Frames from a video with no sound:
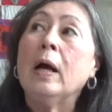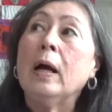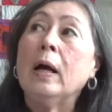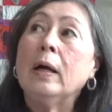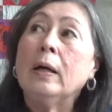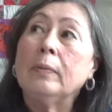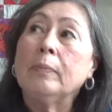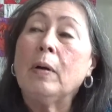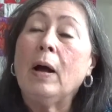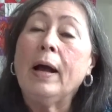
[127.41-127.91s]

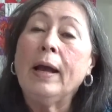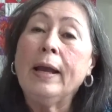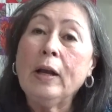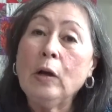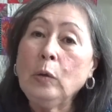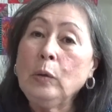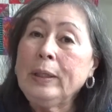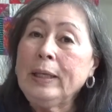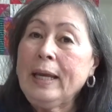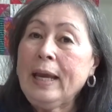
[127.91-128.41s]
I
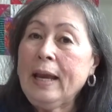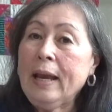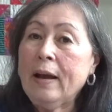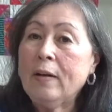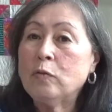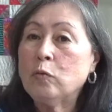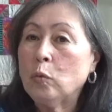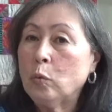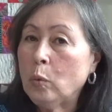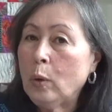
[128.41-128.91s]
only
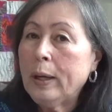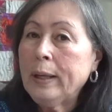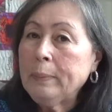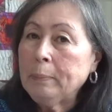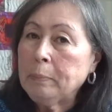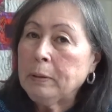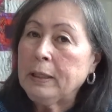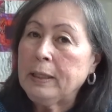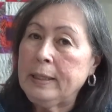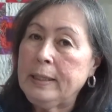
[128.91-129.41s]
have one
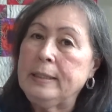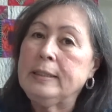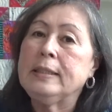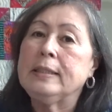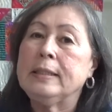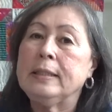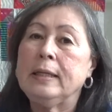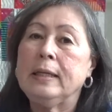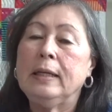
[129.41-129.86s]
place